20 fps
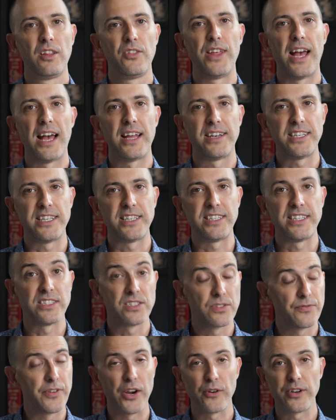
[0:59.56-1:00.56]
that in
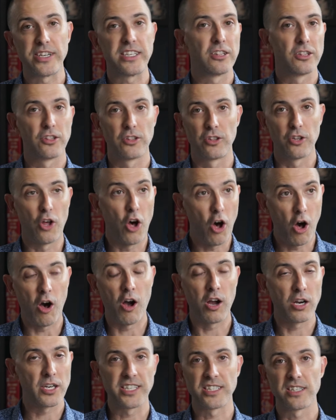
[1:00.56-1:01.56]
his very
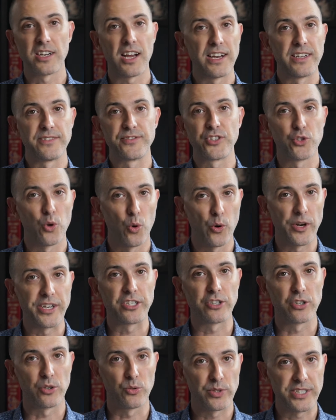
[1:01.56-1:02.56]
long and kind of storied
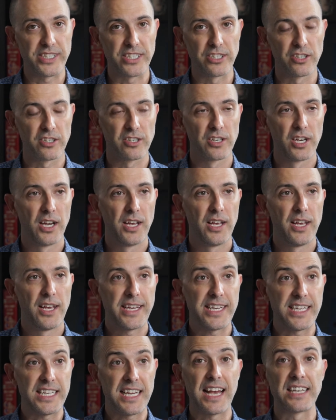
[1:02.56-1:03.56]
career,
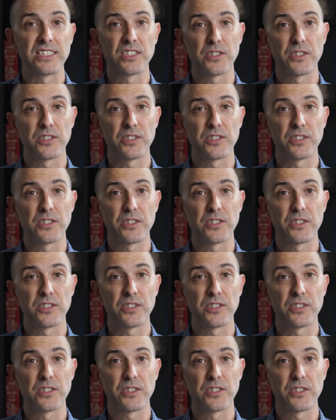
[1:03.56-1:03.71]
he has